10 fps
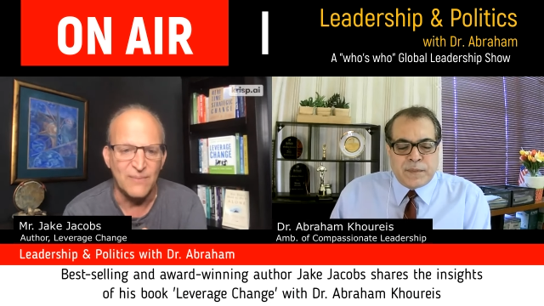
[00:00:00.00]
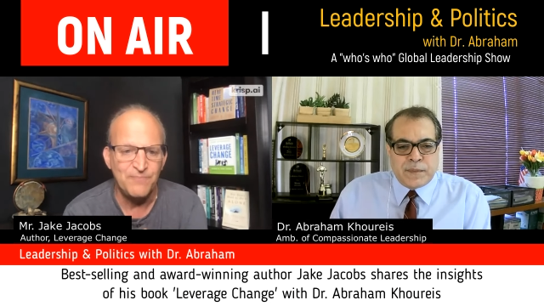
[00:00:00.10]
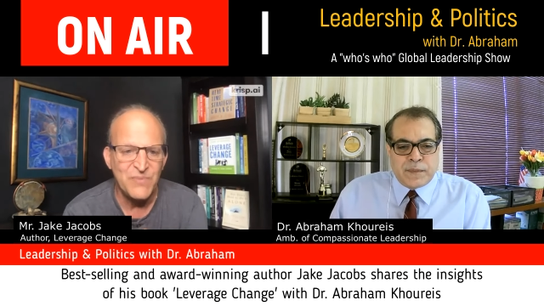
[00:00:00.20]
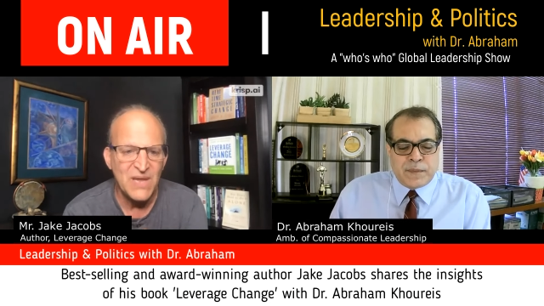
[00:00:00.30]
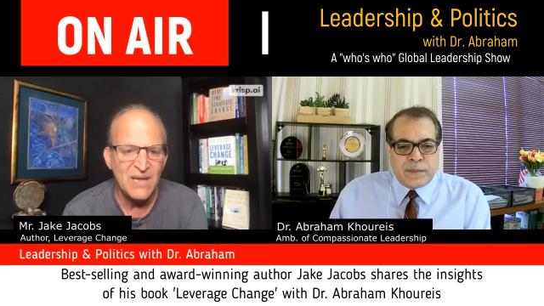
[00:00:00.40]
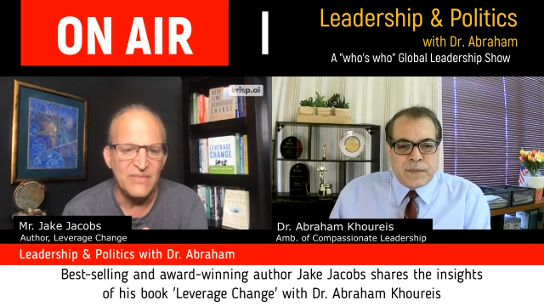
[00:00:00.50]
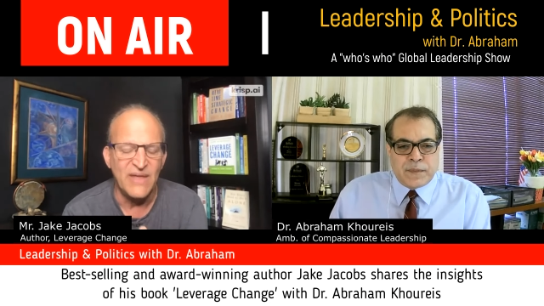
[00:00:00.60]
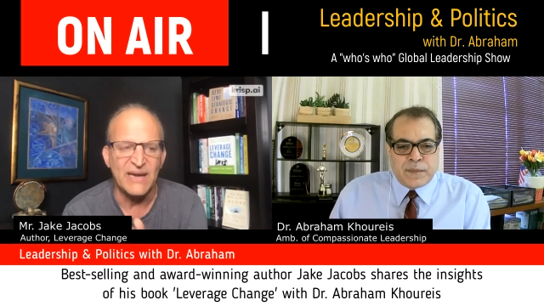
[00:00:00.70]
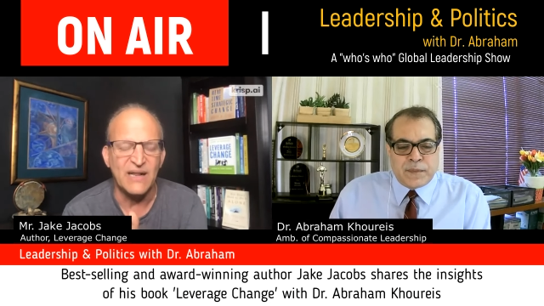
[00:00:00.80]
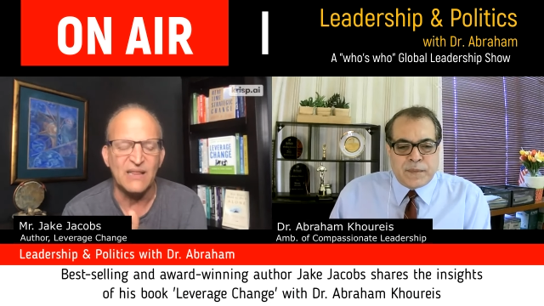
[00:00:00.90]
Speaker 1: that a
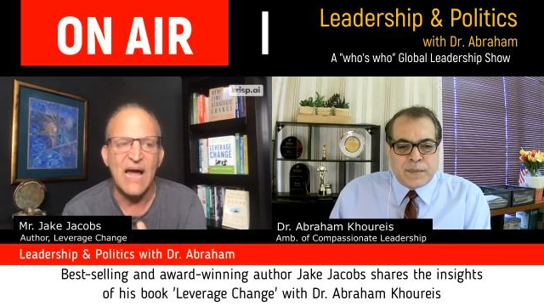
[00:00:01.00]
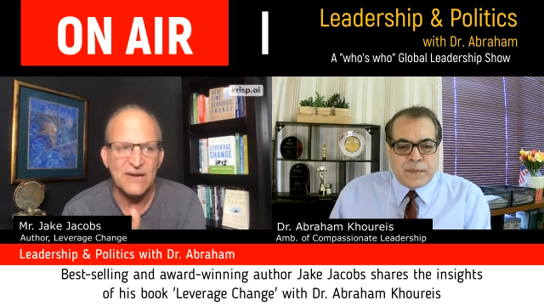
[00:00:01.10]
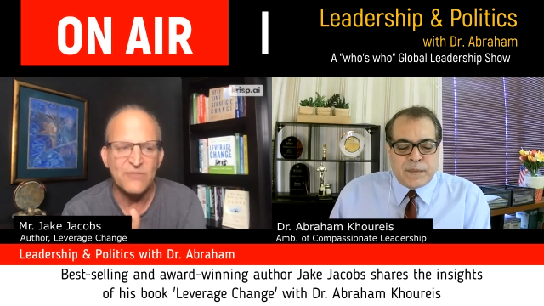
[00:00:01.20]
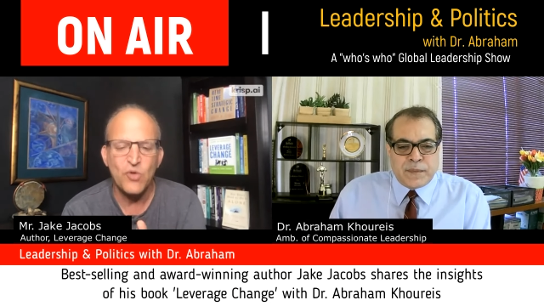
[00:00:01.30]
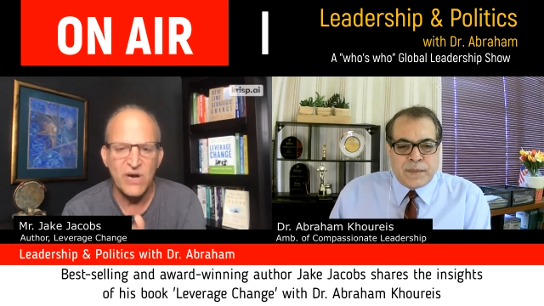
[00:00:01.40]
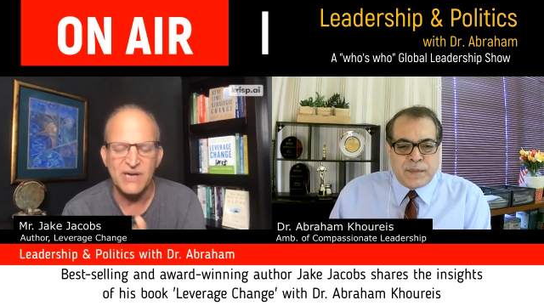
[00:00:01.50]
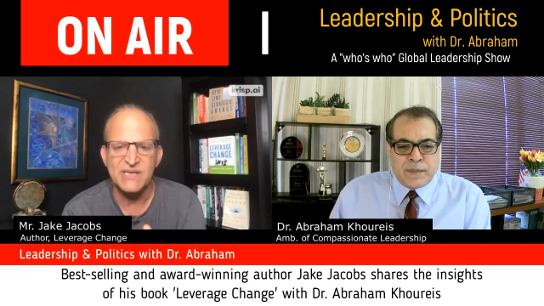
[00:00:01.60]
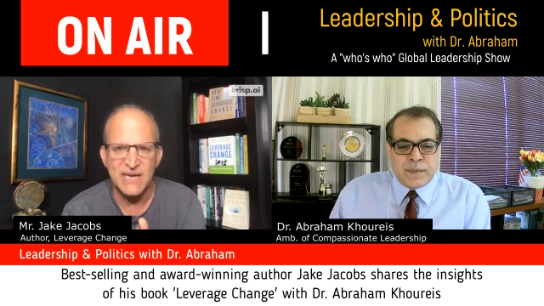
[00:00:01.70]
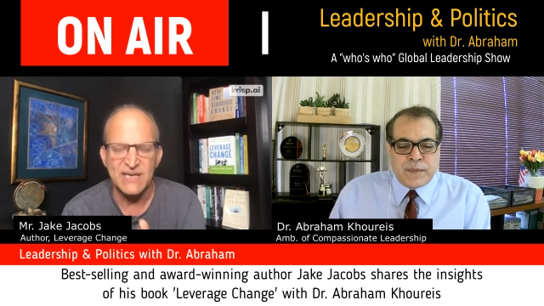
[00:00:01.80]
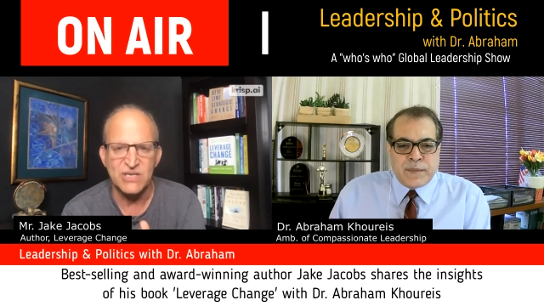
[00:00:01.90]
lot of
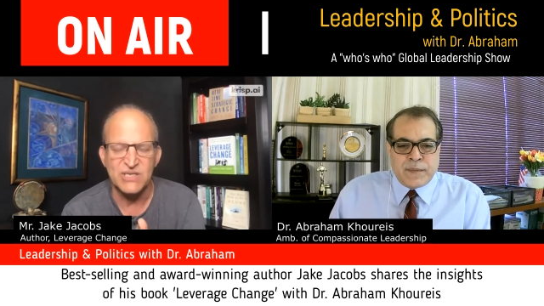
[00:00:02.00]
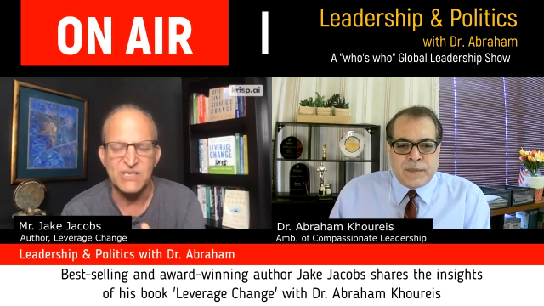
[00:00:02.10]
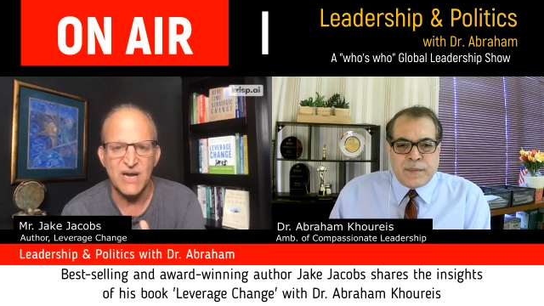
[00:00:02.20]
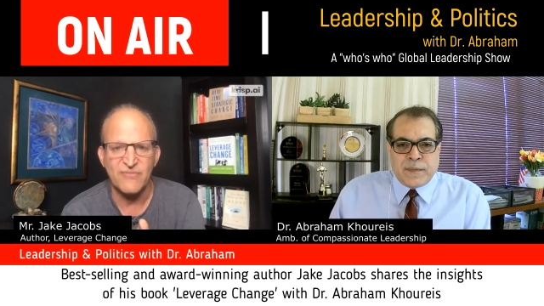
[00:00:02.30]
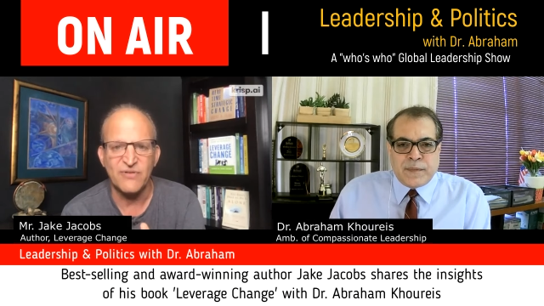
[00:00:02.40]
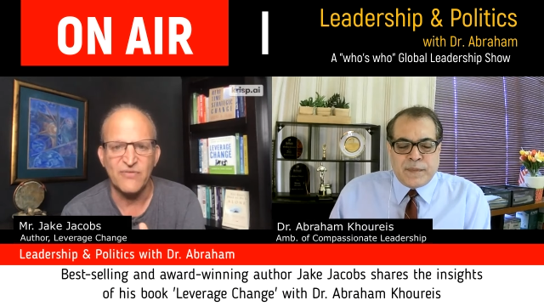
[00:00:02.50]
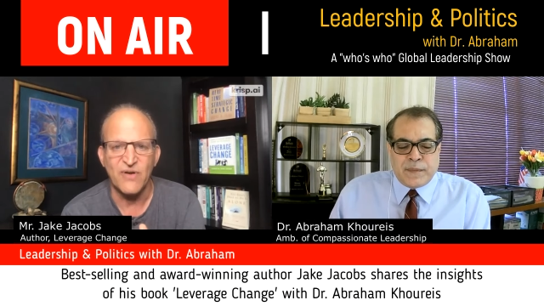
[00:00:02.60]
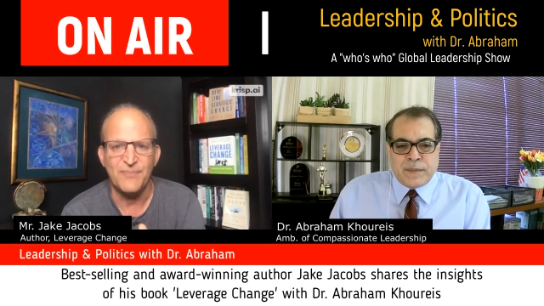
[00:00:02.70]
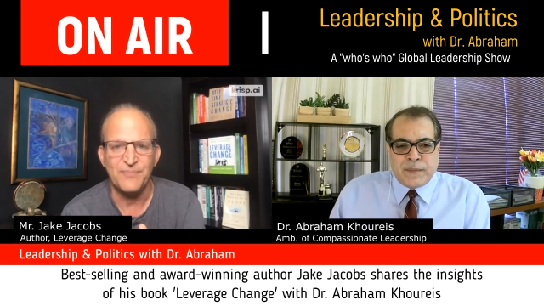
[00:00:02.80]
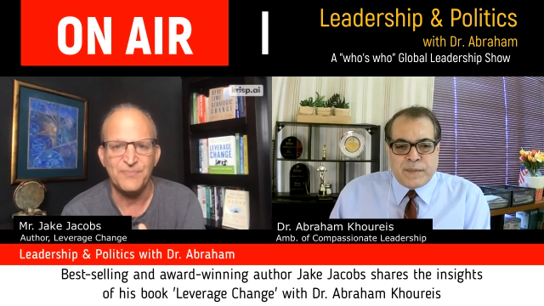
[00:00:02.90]
organizations suffer from
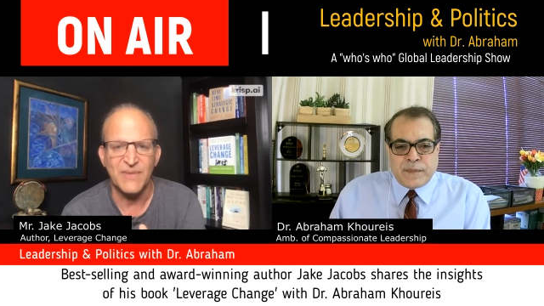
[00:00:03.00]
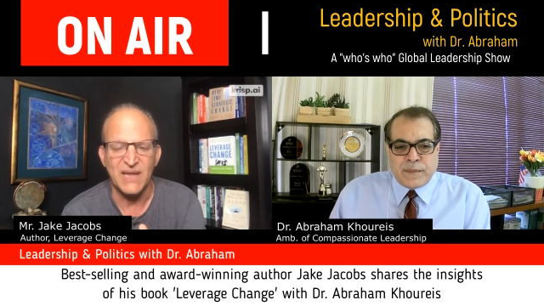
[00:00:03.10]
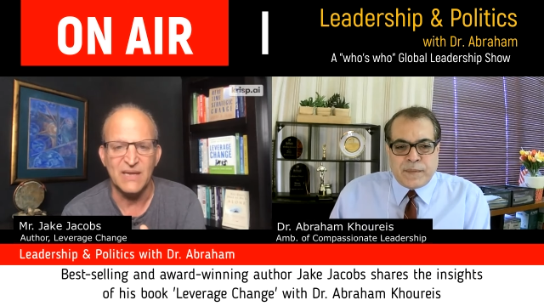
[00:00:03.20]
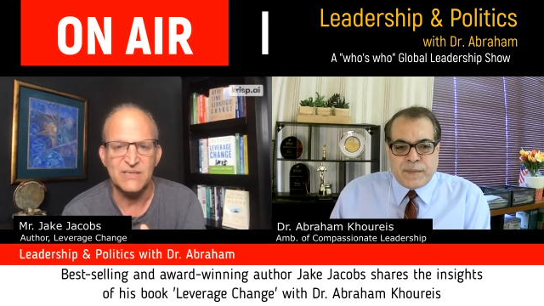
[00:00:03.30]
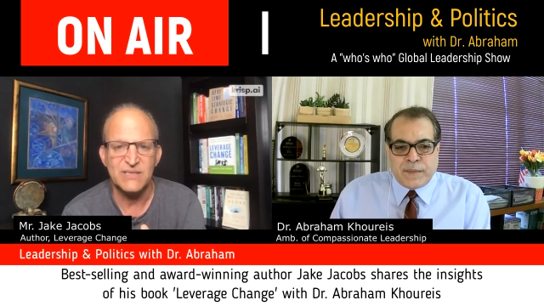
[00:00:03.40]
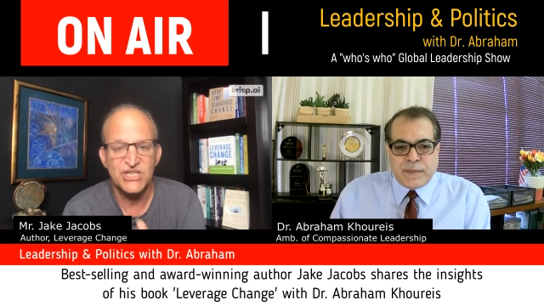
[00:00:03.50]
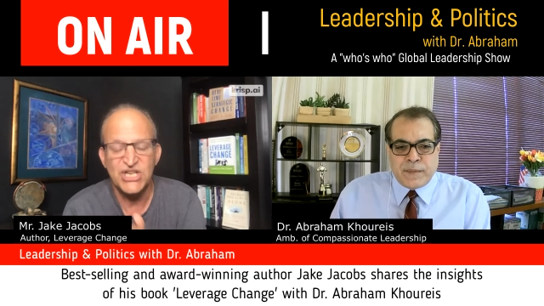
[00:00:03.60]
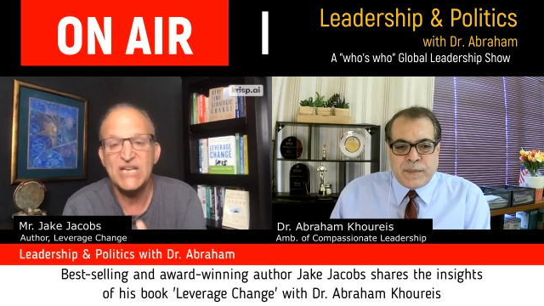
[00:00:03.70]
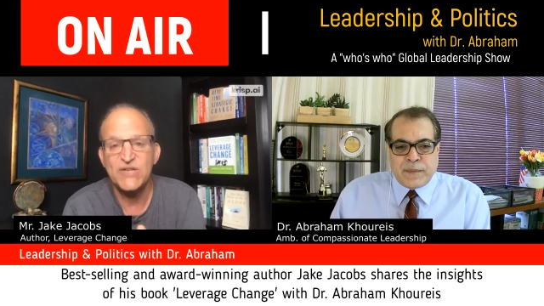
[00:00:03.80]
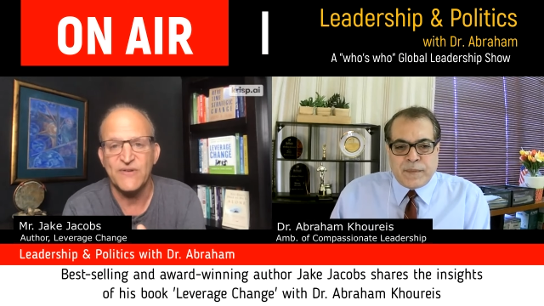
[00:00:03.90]
is change
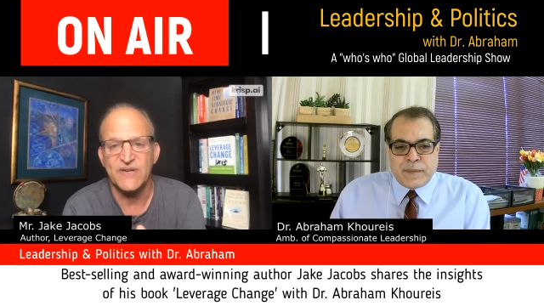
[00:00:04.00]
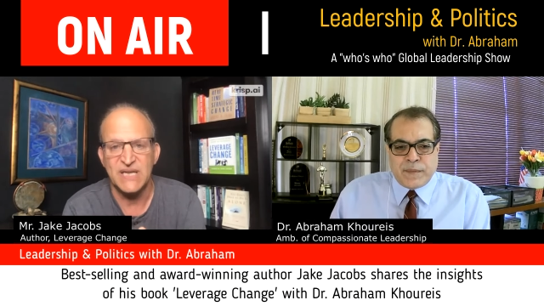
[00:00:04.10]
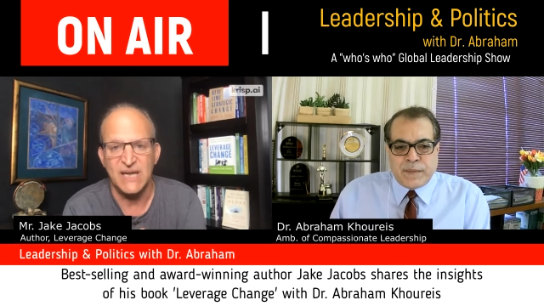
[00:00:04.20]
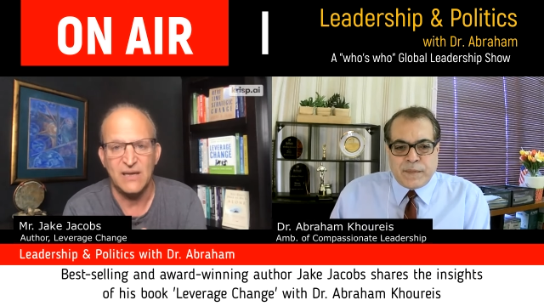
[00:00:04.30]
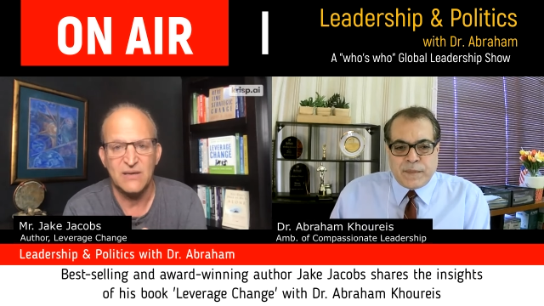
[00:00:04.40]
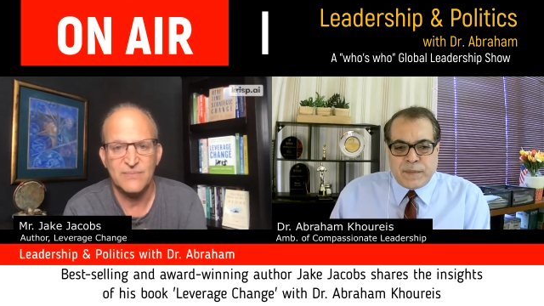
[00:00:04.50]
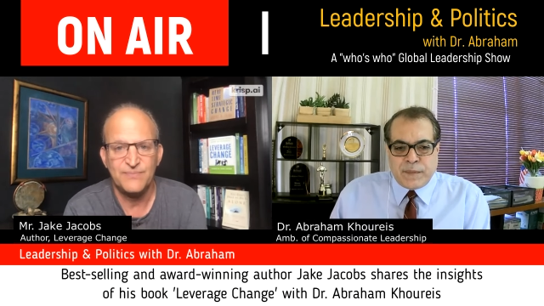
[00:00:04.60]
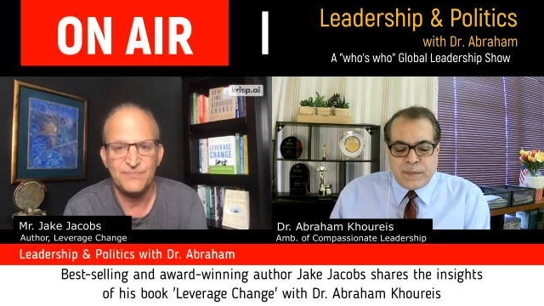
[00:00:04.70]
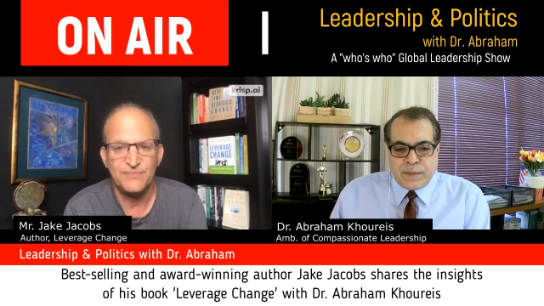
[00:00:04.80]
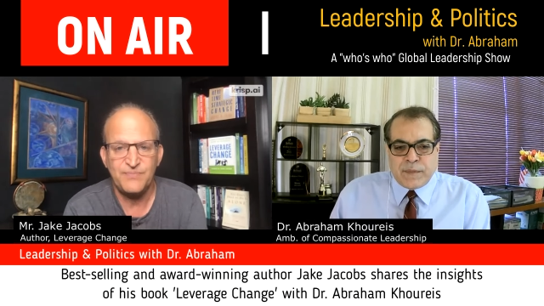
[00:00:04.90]
fatigue,
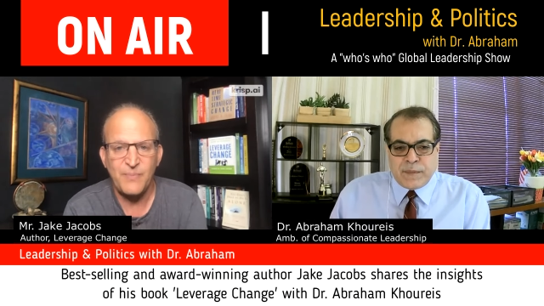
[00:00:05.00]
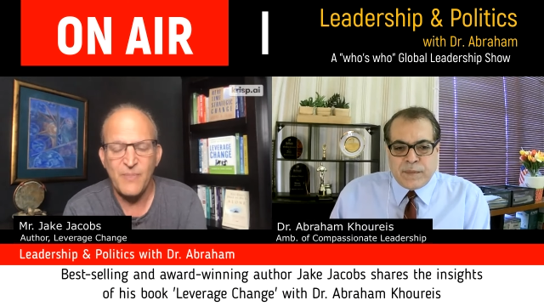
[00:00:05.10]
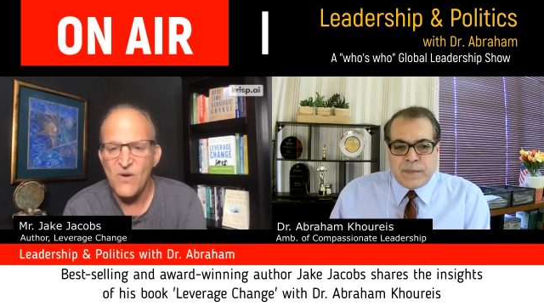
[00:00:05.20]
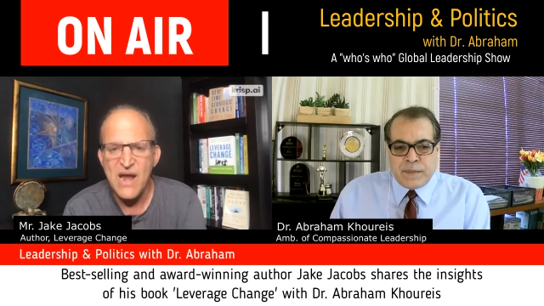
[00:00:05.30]
right?